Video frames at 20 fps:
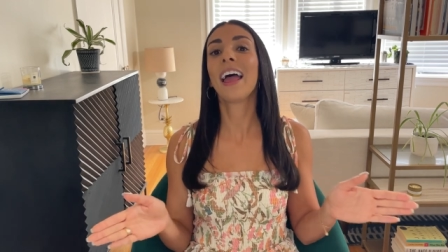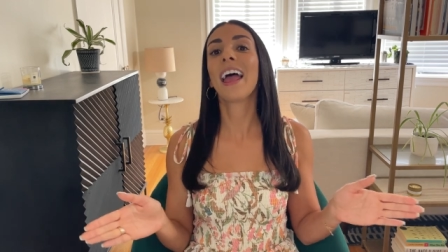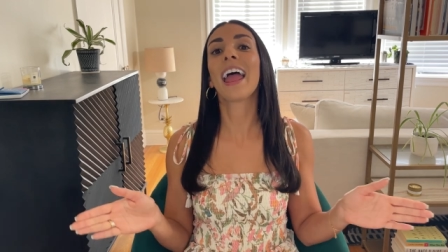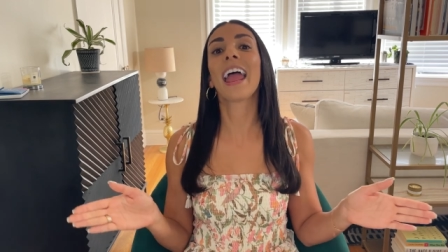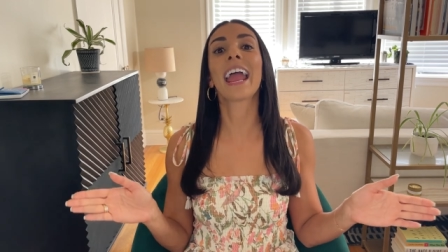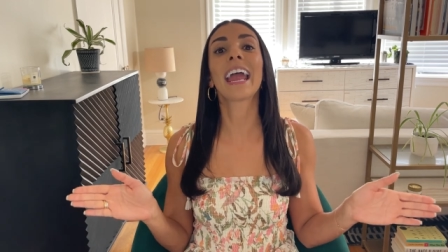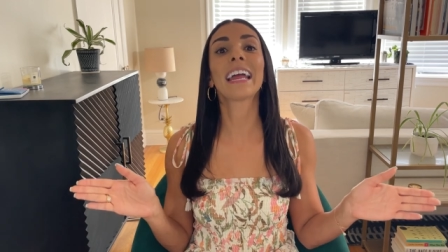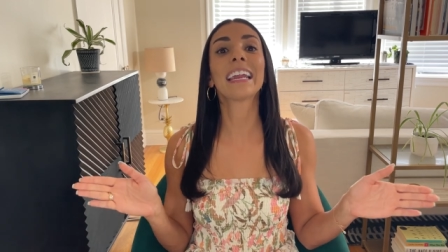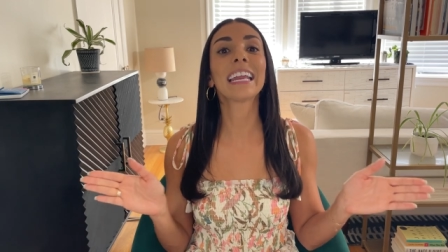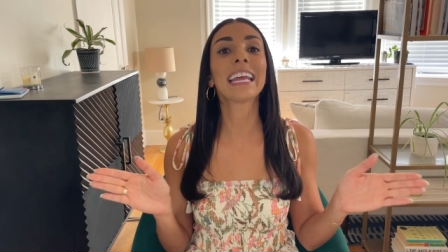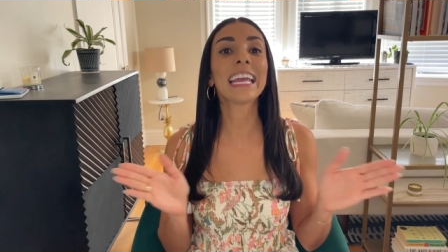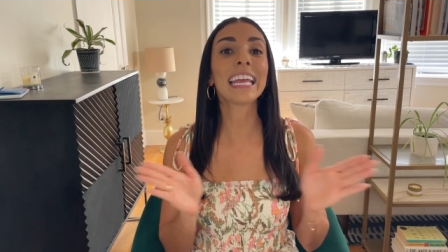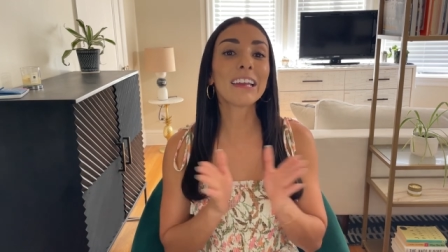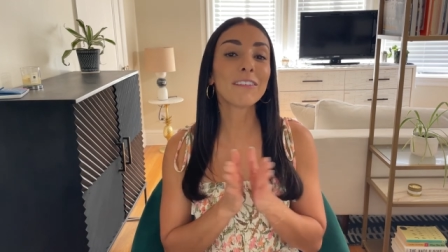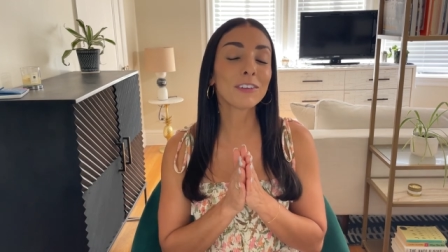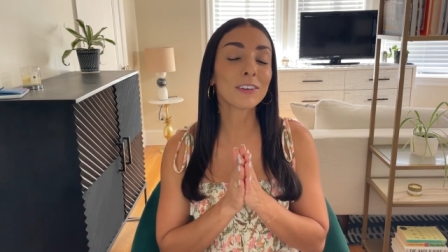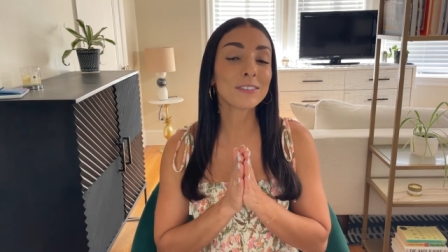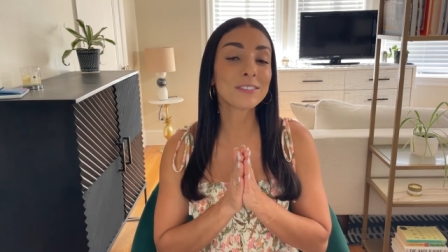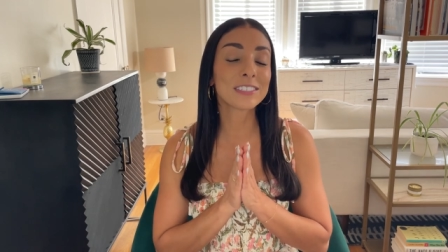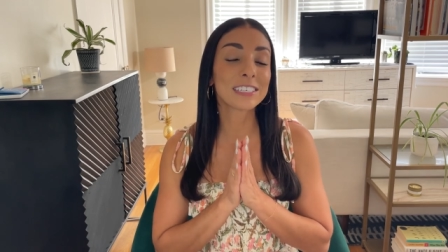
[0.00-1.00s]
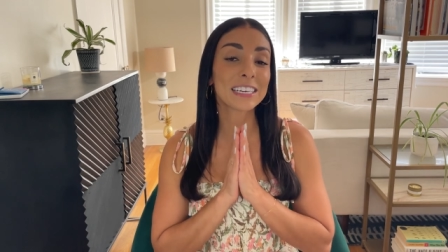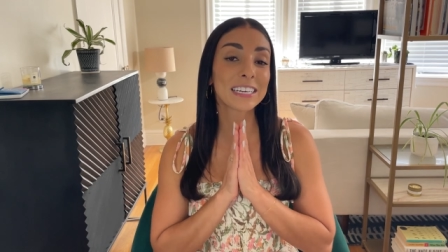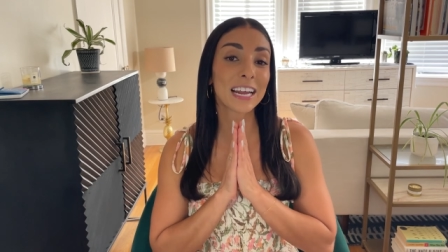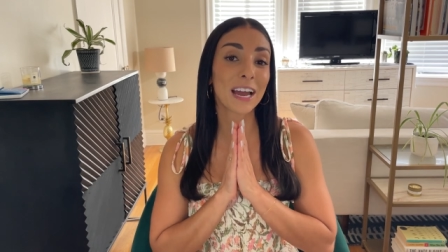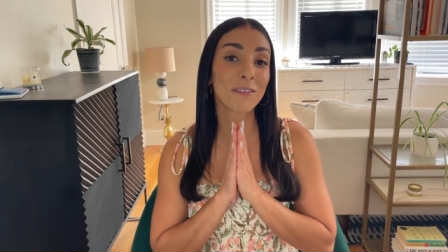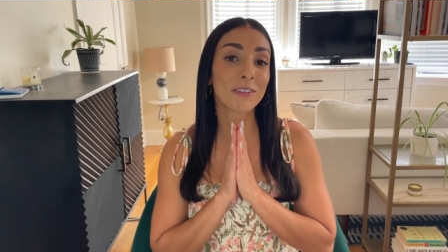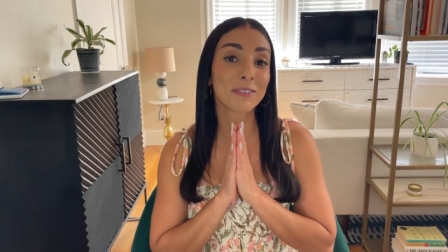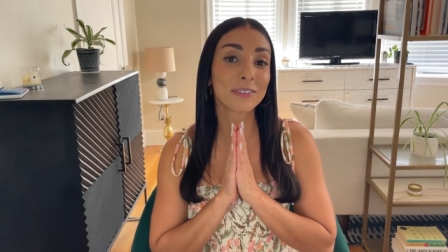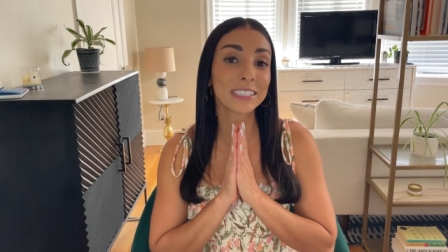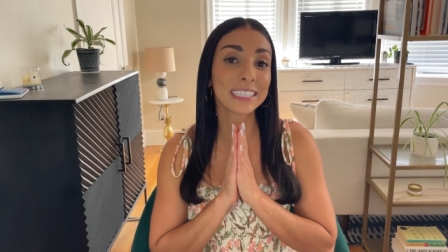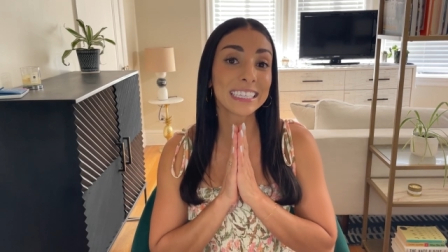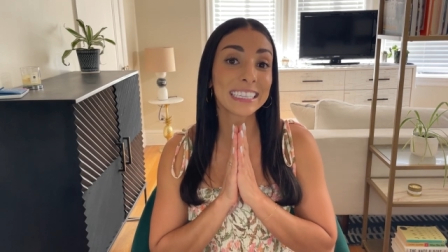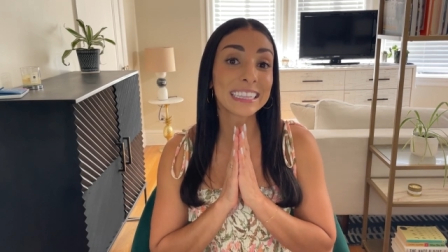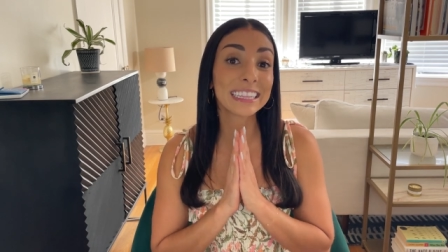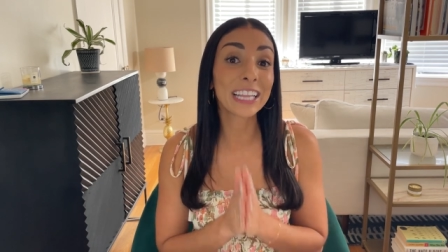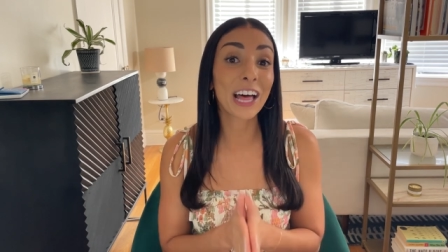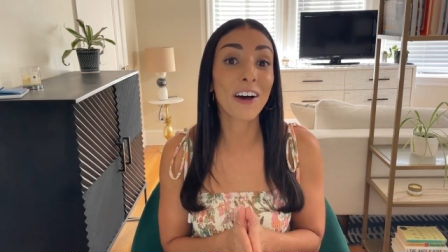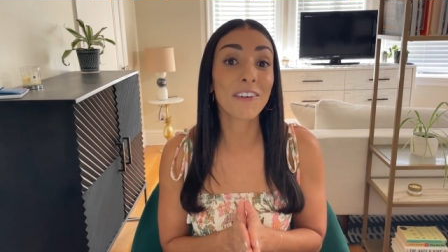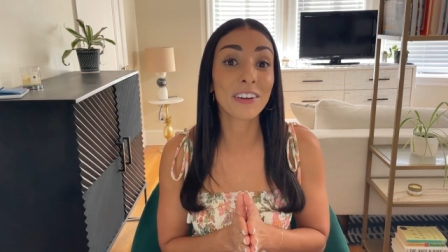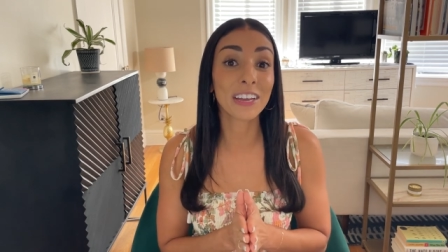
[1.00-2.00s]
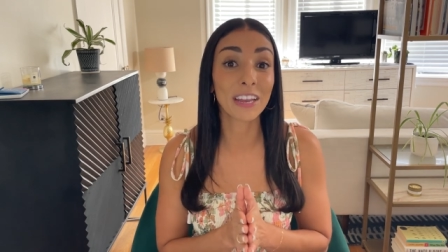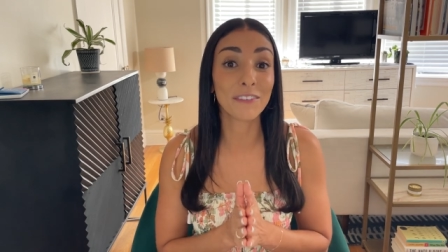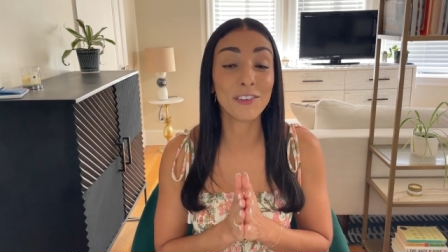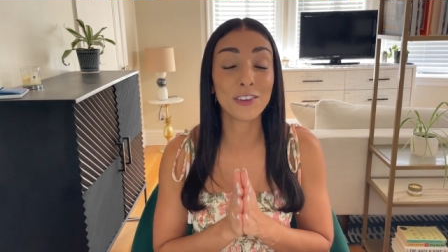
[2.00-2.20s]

And if you did, I would really love it if